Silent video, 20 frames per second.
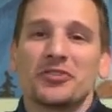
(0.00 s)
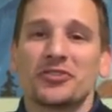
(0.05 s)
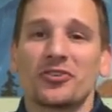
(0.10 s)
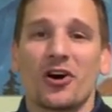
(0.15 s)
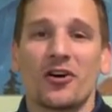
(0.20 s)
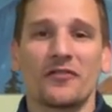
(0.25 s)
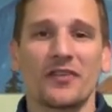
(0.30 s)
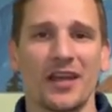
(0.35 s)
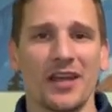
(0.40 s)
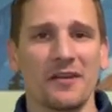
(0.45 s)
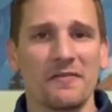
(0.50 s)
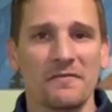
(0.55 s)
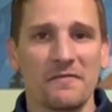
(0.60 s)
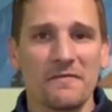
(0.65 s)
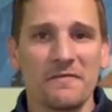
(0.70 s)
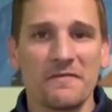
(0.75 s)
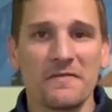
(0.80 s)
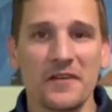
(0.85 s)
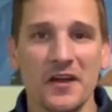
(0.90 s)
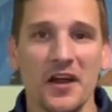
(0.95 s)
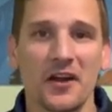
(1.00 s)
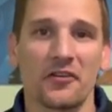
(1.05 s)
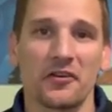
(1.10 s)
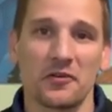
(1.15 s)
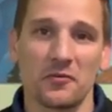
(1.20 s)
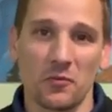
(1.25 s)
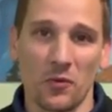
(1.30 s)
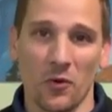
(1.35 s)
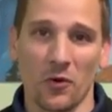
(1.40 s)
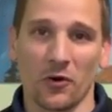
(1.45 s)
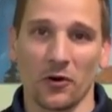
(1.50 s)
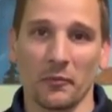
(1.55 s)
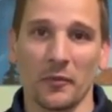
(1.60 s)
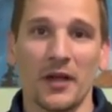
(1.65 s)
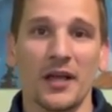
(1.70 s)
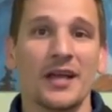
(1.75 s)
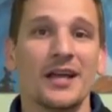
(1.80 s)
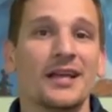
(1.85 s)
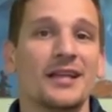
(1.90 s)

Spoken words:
soft and very warm.